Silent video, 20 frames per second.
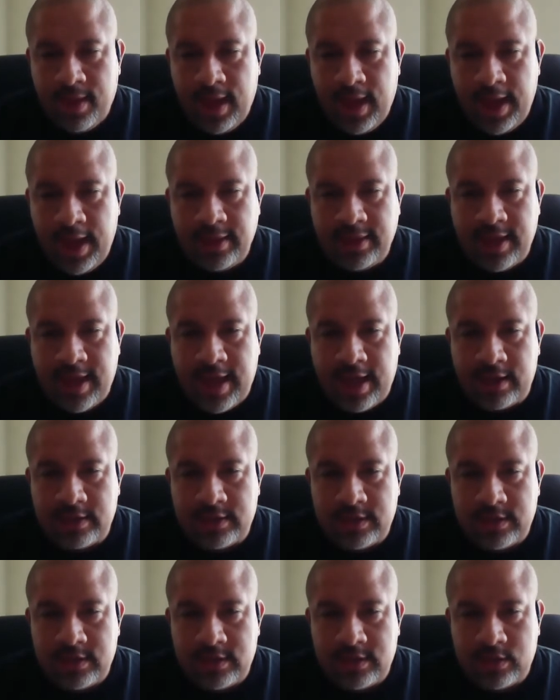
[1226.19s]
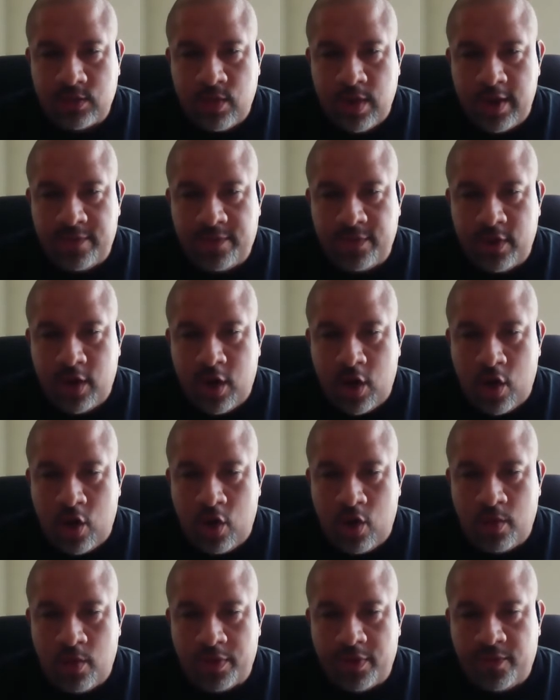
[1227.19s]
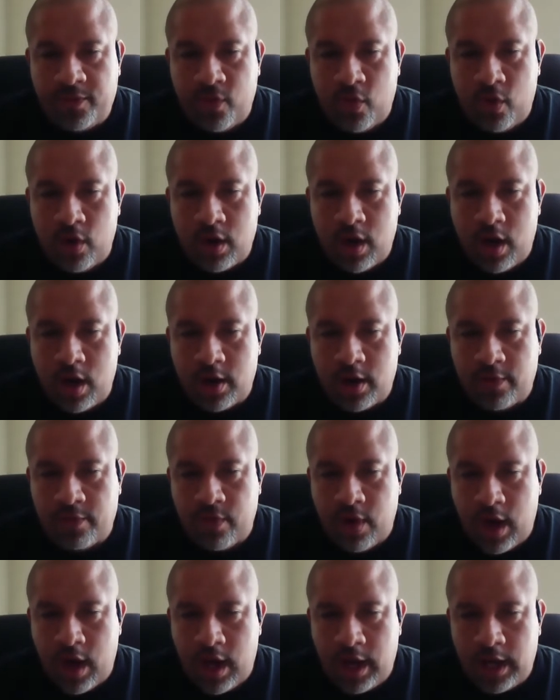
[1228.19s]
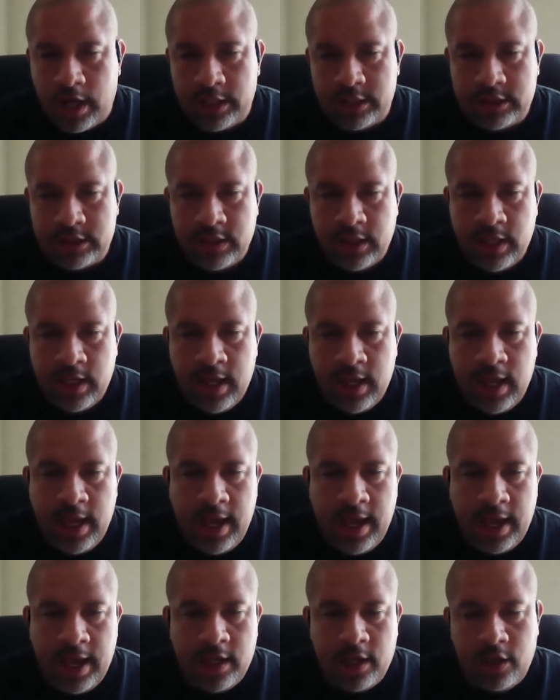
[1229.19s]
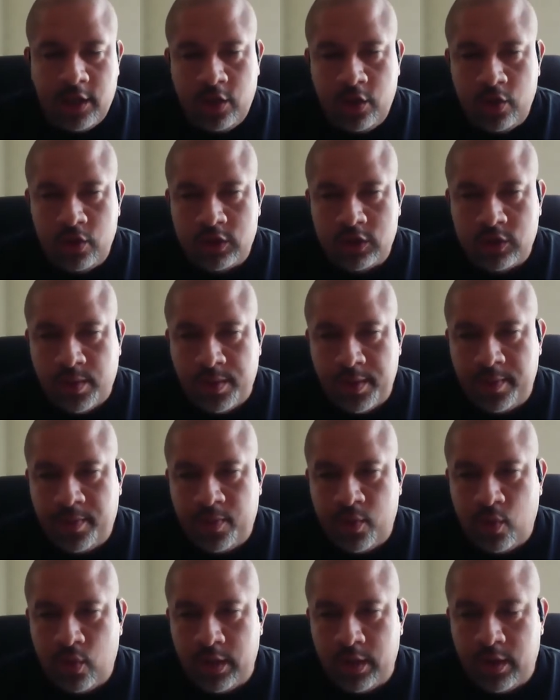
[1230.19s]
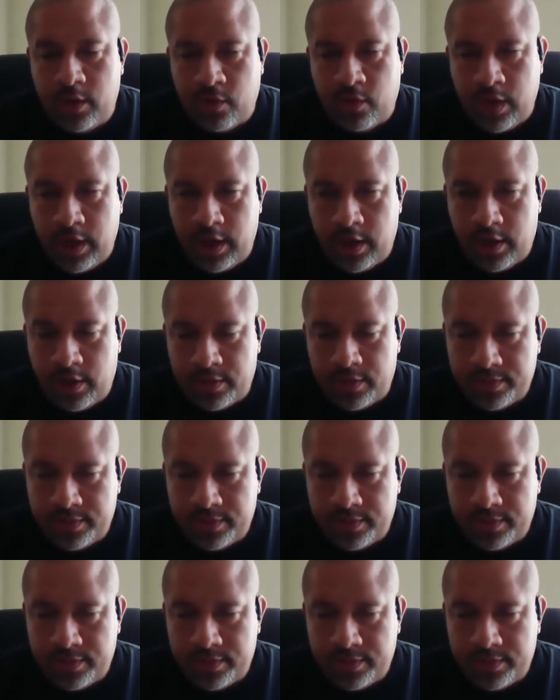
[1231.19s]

8,000 square foot home with a 4-car garage, and a huge swimming pool in the rear.